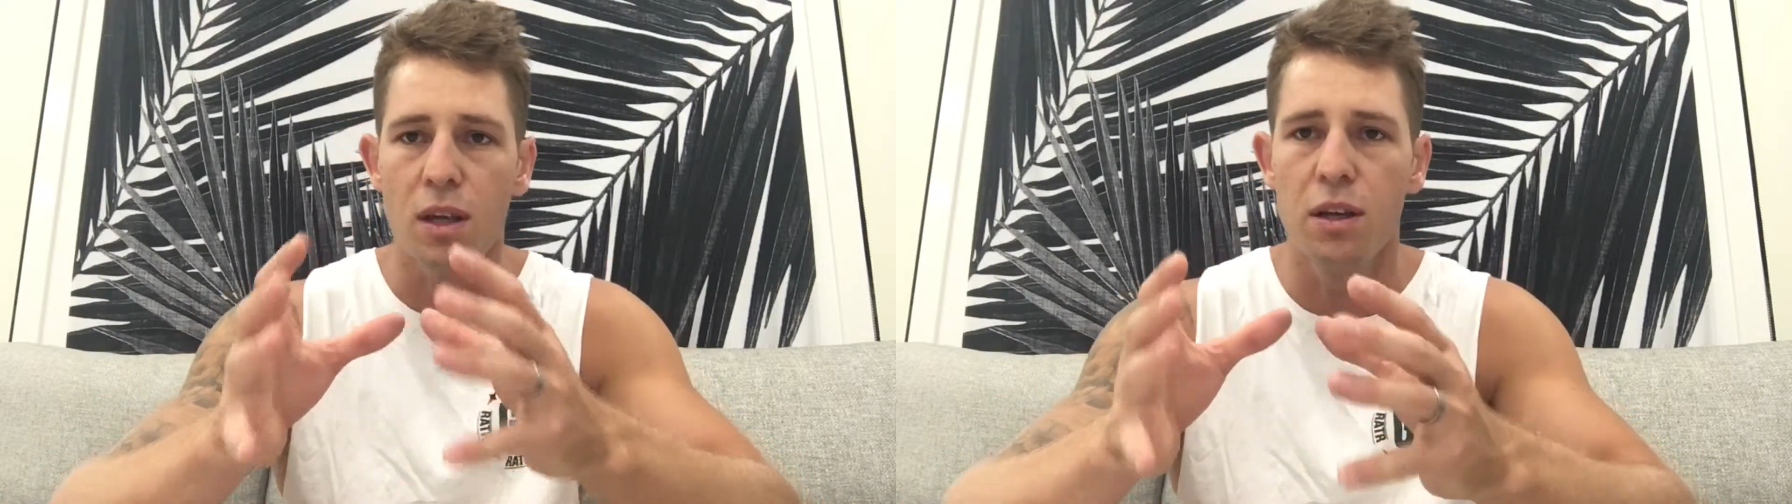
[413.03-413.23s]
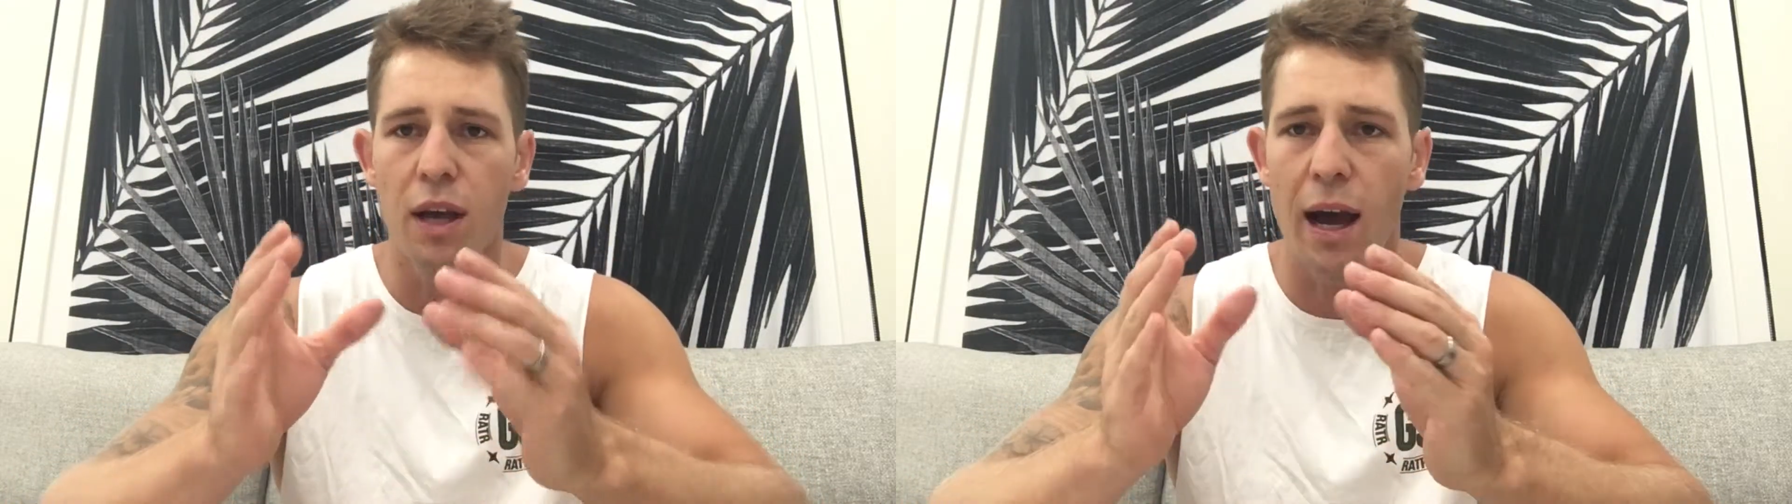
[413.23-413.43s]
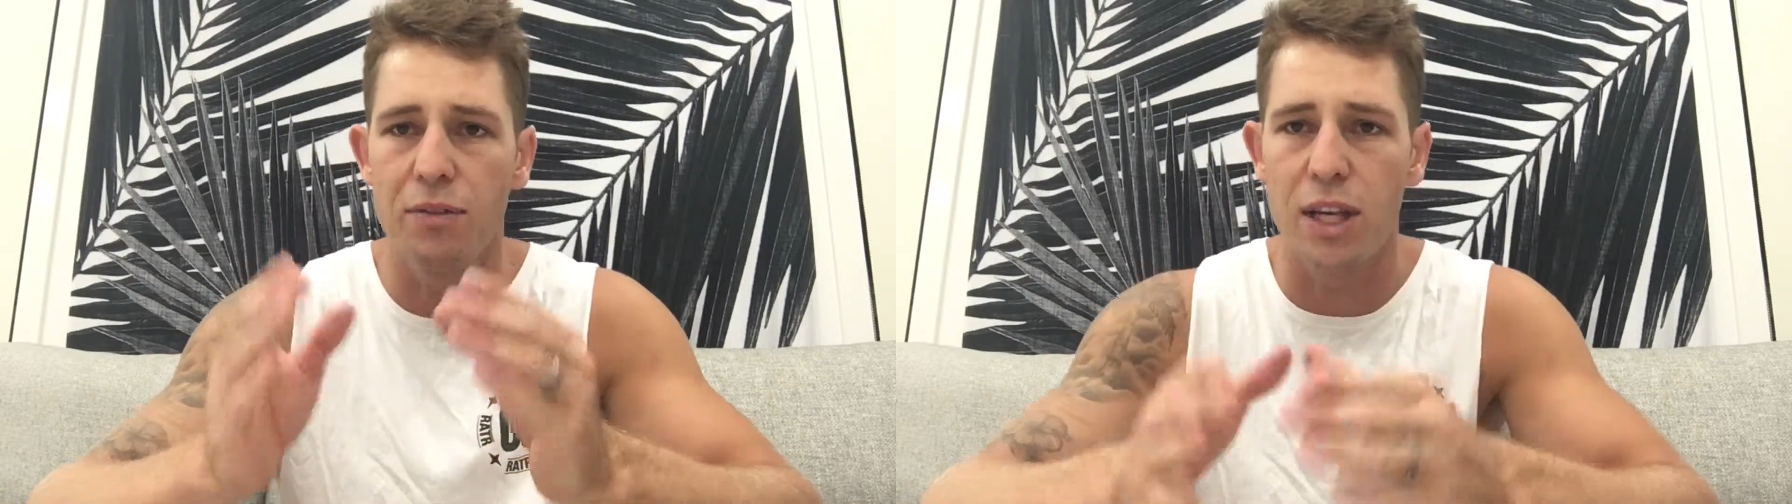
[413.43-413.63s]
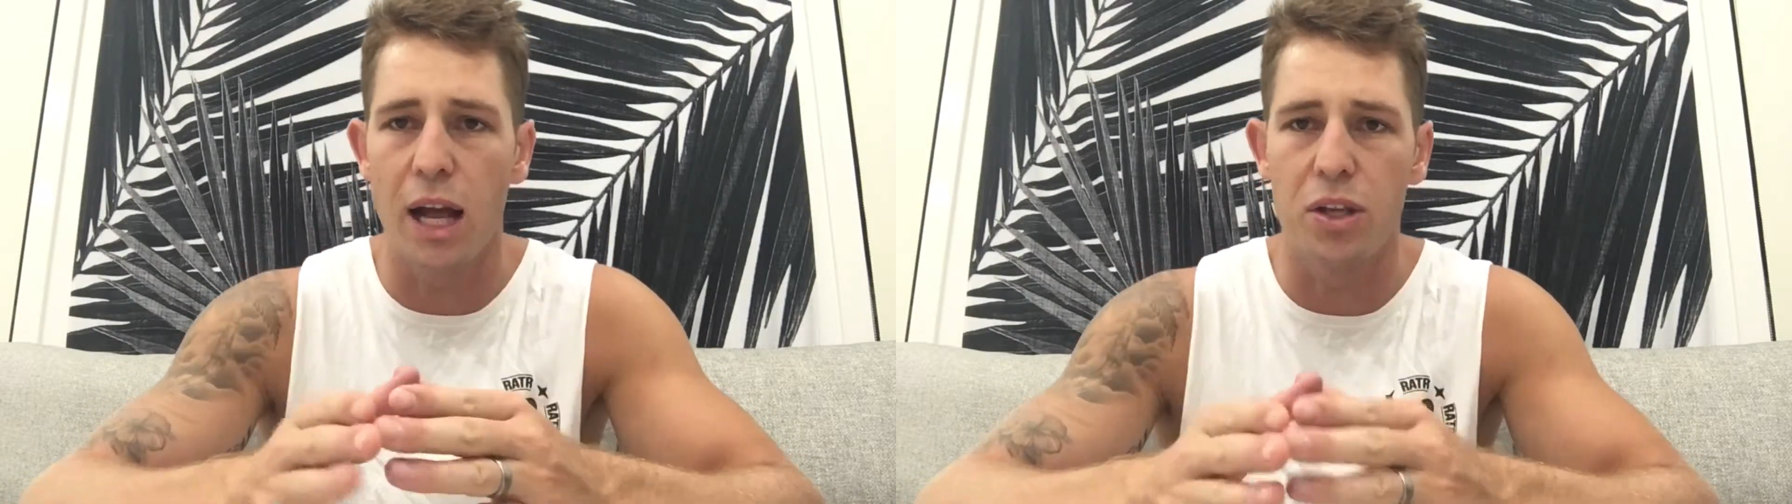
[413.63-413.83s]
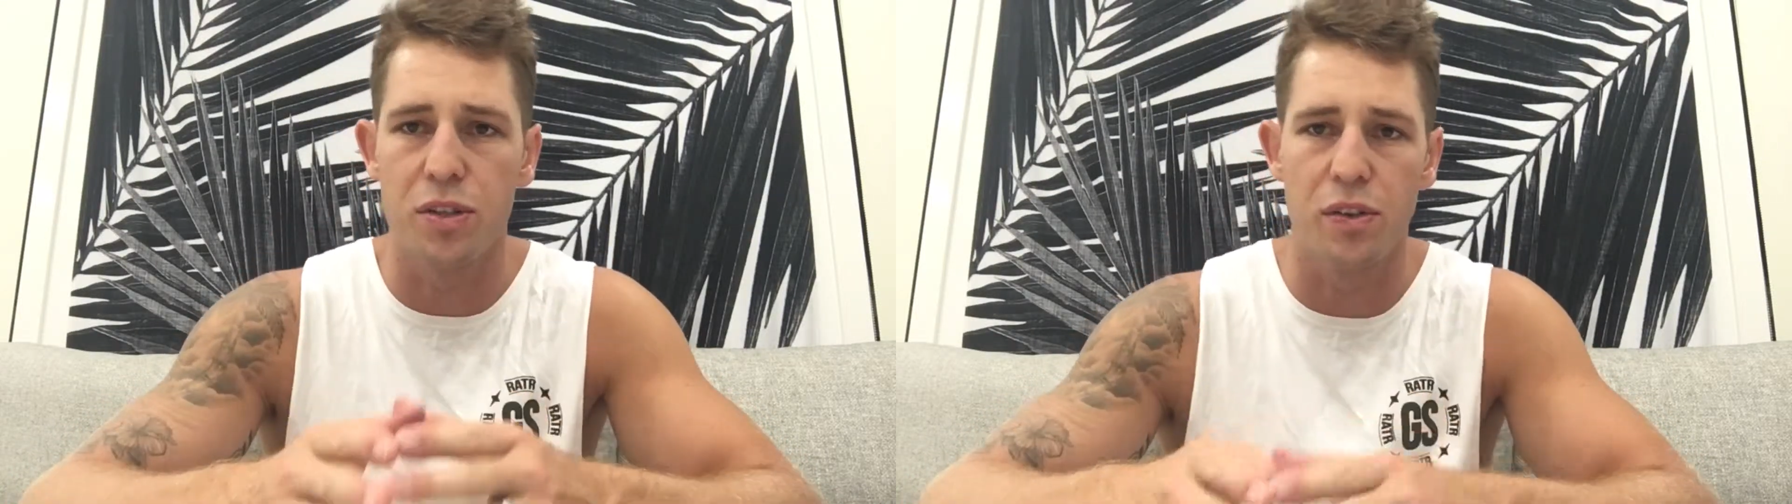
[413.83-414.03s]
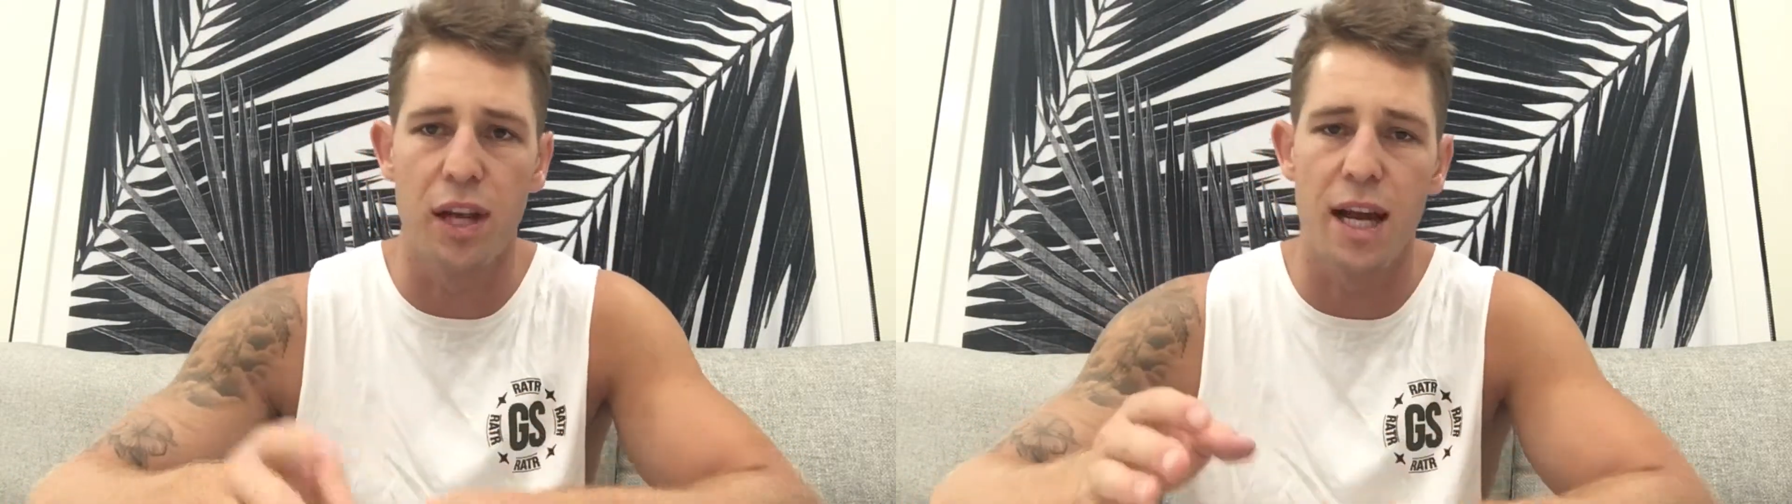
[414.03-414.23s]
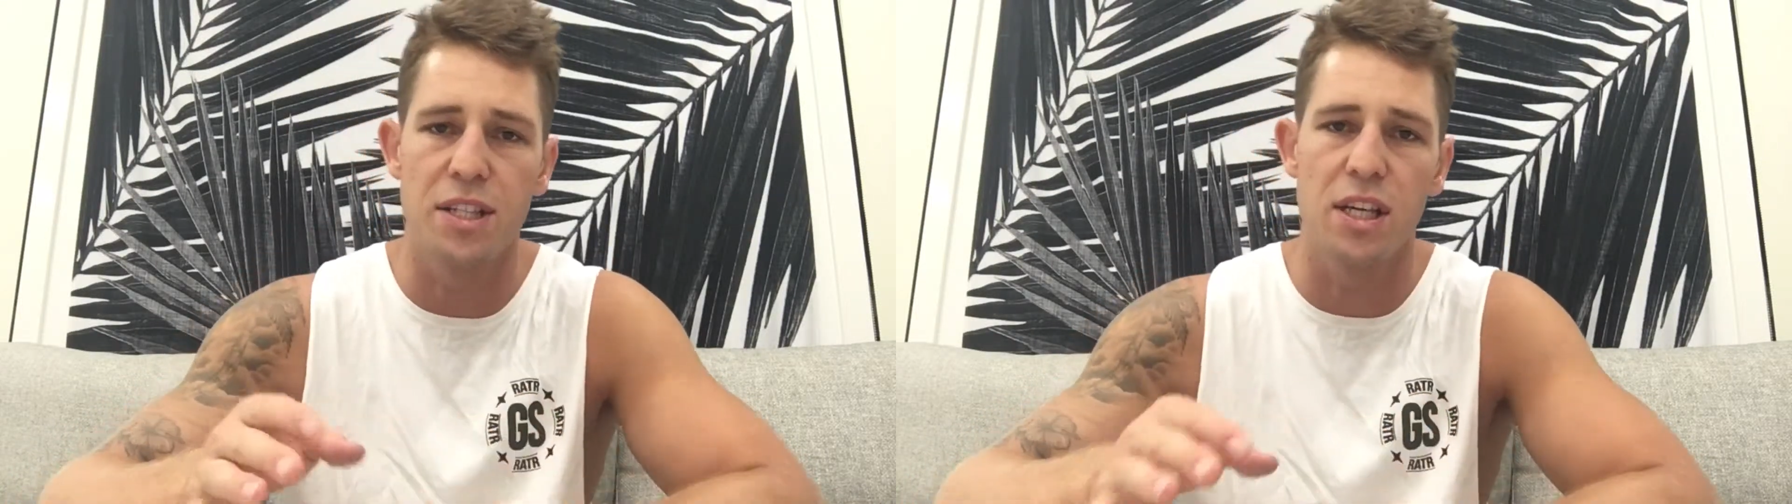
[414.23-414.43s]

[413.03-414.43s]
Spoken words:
for the day.